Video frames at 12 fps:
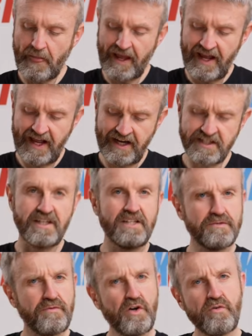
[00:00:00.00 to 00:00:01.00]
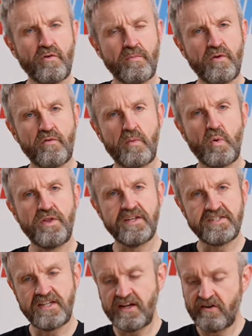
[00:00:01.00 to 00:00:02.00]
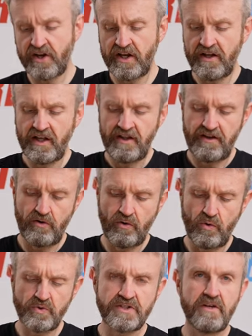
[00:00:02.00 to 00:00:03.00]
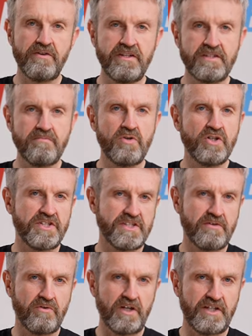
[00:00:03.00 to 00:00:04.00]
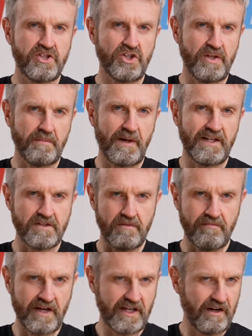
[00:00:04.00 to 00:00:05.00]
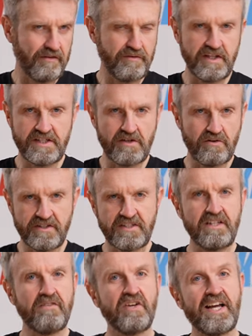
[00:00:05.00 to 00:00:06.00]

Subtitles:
and it's fully removable, the interior. There are also these emergency release cheek pads that make life easier at the scene of